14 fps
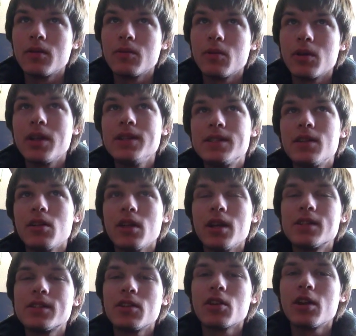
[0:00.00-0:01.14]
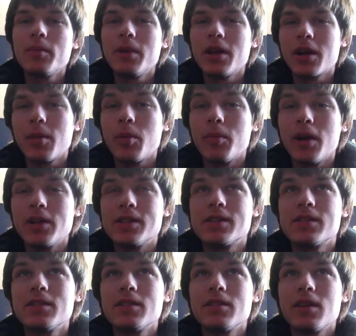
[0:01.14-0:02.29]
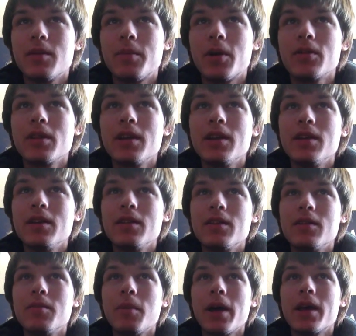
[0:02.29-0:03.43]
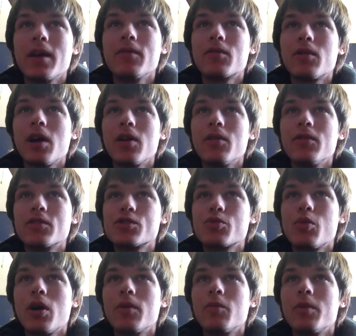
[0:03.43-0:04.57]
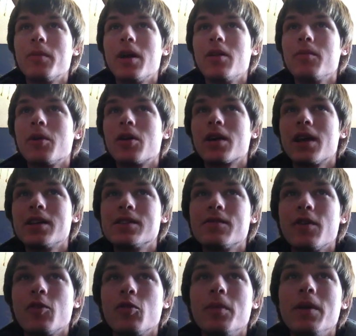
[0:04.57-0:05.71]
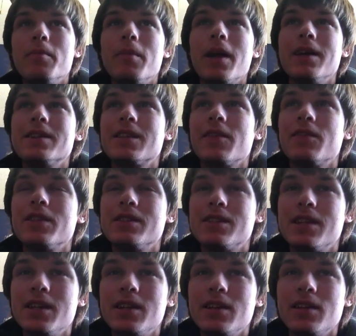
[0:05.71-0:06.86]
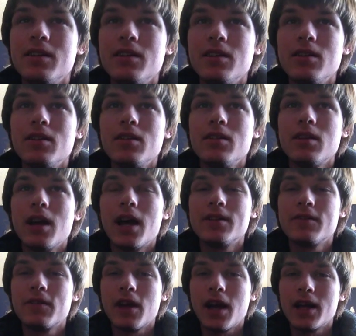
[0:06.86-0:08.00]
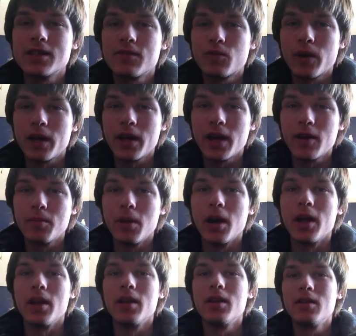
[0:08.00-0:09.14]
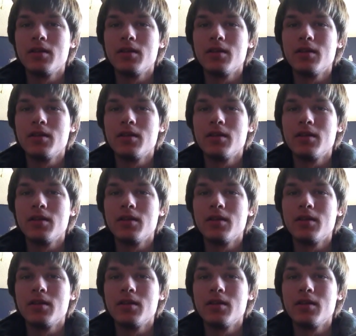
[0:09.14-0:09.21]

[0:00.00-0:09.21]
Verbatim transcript: Well, he's still. It's still going to be a couple months. Apparently, the Mike Alvarado versus Juan Manuel Marquez fight will be May 17 as of, as of right now, but